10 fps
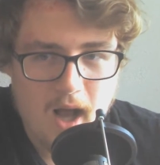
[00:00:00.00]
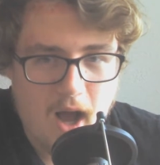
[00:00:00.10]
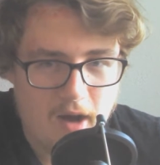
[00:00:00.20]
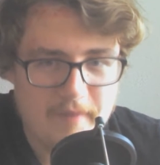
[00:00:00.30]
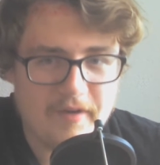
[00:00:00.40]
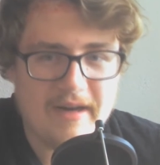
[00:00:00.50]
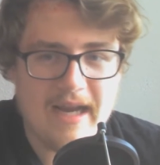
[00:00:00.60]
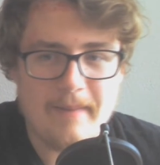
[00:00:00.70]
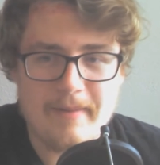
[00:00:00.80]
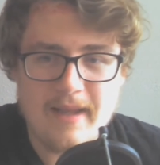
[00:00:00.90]
I'm very
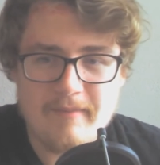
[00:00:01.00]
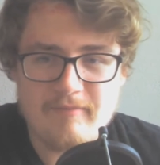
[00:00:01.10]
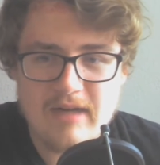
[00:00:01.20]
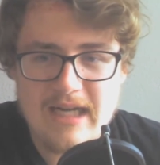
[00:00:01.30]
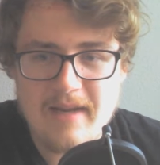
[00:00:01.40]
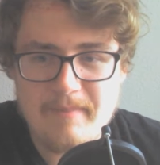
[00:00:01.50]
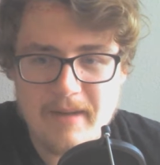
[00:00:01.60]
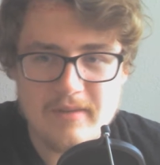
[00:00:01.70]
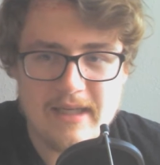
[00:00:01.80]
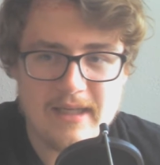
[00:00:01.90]
happy. They're really
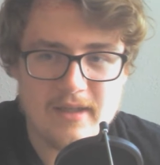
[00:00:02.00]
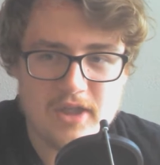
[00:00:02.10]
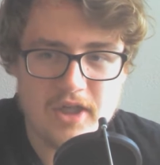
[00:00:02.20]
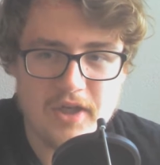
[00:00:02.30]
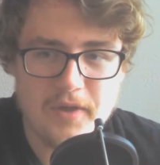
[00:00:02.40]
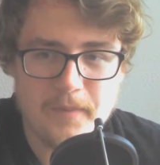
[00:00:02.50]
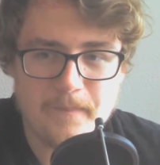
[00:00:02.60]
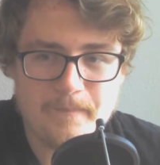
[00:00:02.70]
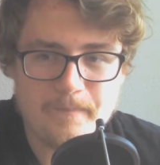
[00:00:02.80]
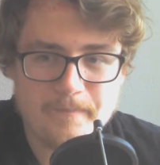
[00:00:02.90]
building to
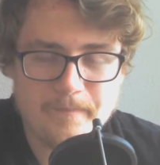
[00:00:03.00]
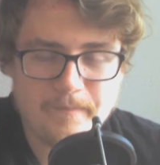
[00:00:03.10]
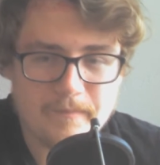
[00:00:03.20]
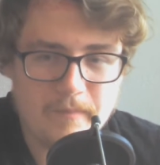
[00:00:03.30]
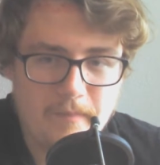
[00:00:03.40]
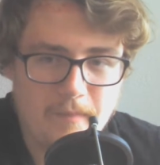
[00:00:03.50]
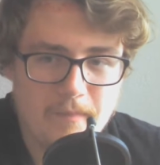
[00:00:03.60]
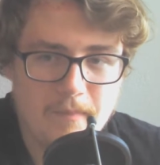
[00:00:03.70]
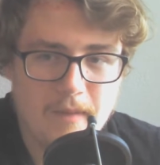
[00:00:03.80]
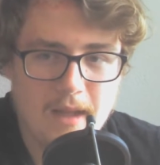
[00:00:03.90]

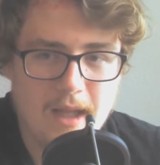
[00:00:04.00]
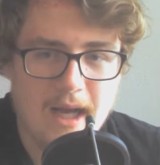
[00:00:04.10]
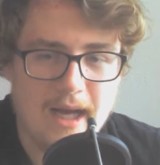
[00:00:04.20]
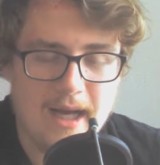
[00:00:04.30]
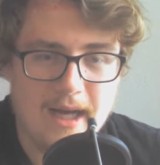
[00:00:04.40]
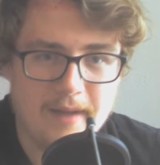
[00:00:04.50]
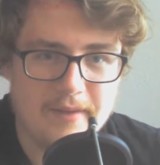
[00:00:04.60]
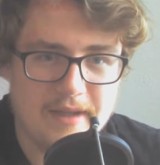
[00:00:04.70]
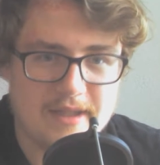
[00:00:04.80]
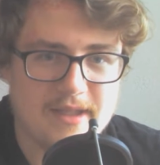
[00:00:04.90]

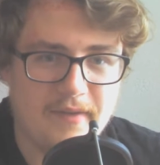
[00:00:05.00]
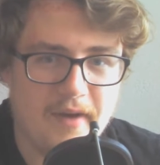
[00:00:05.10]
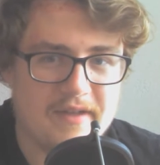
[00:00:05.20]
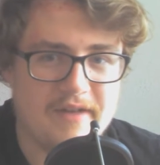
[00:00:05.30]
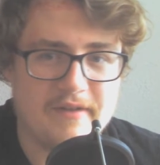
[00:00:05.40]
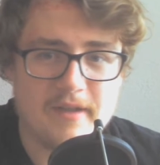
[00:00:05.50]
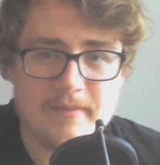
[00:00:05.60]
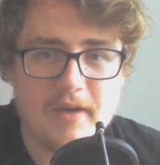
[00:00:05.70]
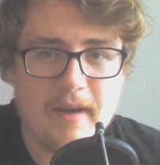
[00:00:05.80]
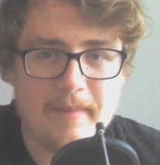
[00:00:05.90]
this Survivor Series. I'm
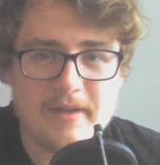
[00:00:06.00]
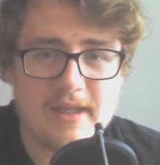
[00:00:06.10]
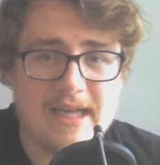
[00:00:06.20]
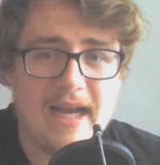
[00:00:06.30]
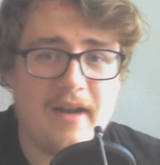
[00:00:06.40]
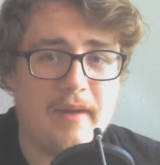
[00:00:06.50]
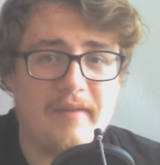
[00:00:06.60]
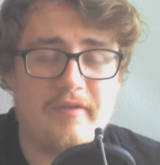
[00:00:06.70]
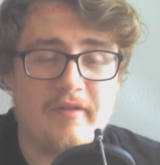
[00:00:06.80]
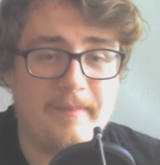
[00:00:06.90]
so happy because I cannot
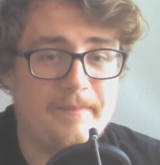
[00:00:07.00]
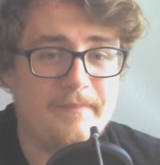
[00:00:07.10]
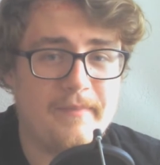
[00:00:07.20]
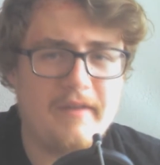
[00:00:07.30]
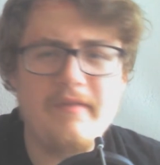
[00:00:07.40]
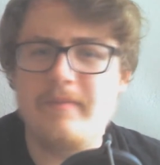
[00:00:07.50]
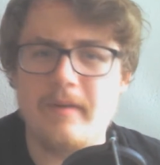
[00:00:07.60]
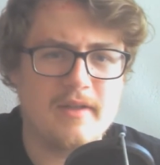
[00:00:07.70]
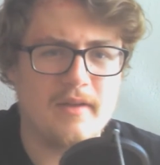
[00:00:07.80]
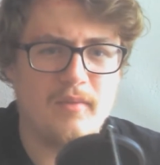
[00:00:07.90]
wait for it. They're even
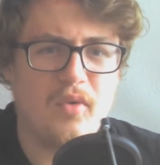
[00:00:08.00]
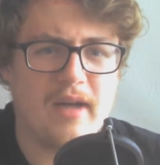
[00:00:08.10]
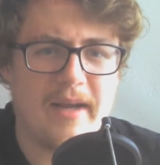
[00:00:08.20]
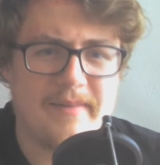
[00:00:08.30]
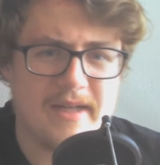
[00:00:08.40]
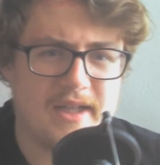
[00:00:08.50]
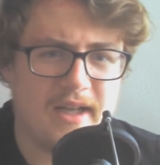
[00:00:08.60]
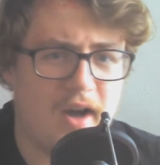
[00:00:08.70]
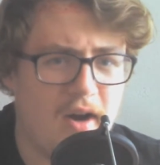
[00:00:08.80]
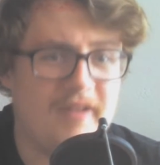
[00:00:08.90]
building to the War Games,
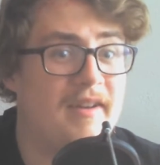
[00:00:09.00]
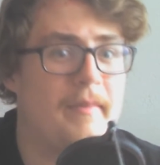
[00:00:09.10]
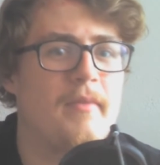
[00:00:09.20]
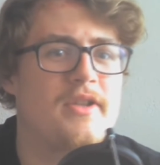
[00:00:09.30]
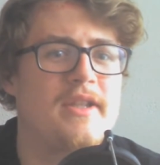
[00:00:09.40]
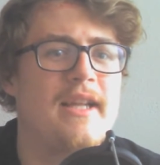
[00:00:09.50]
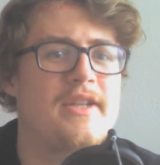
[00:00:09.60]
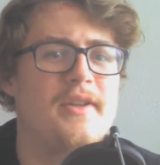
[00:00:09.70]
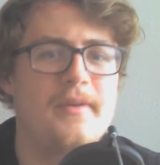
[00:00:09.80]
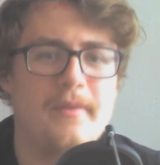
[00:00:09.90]
actually. I highly recommend watching that
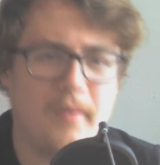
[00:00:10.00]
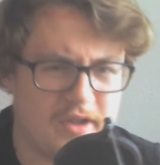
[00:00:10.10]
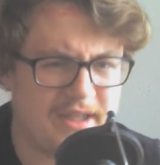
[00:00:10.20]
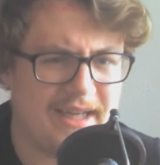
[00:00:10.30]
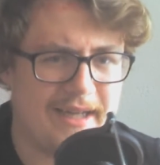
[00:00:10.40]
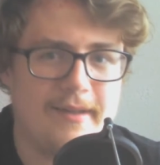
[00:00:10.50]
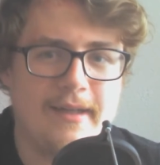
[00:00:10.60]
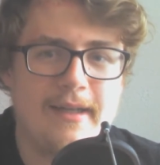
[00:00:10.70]
too. Watch that.